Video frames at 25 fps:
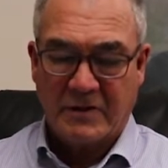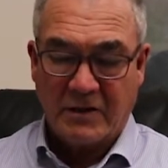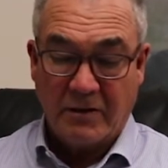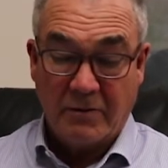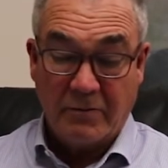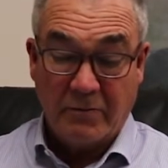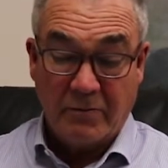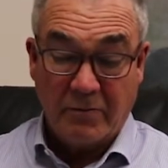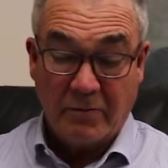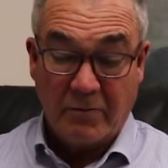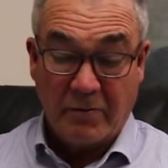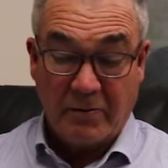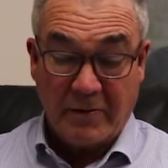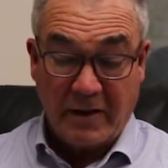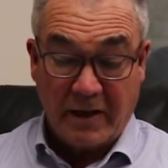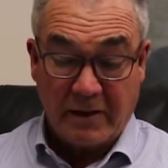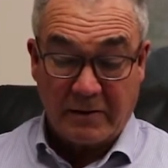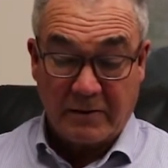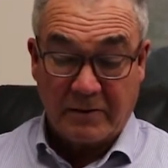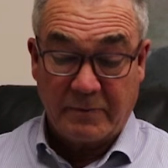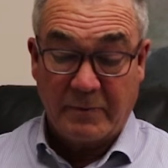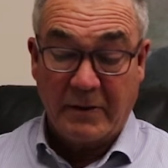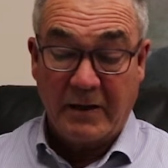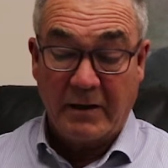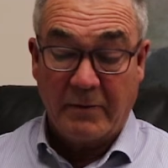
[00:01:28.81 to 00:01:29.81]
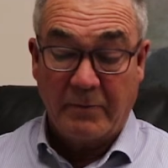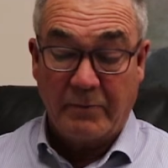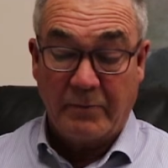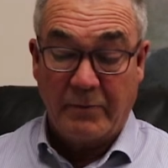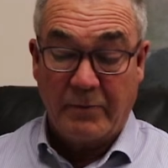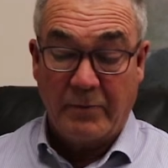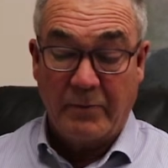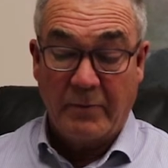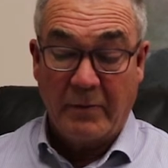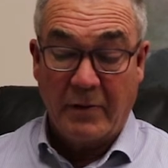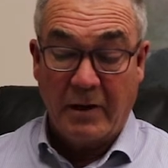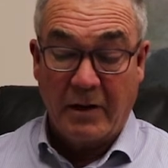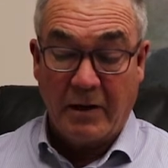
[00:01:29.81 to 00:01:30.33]
So that's been
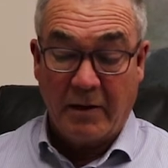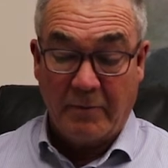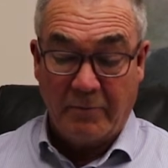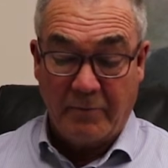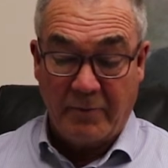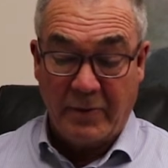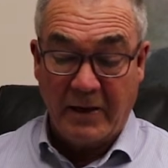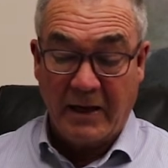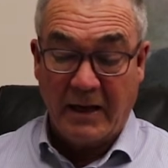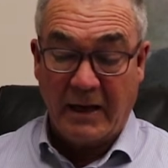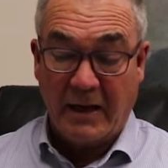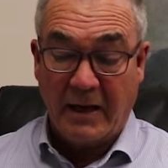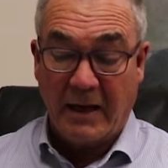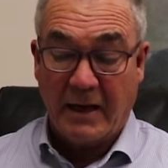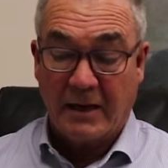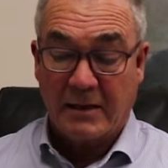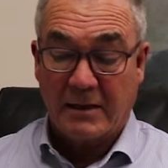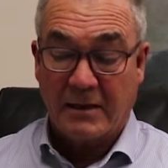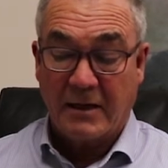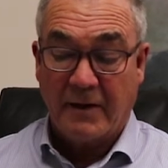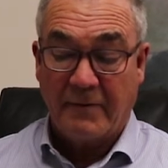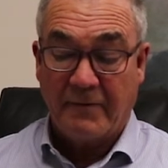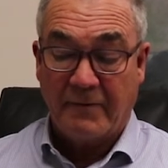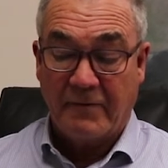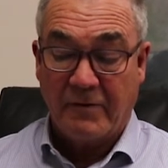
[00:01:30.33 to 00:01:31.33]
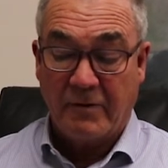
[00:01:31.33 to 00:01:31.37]
a big outcome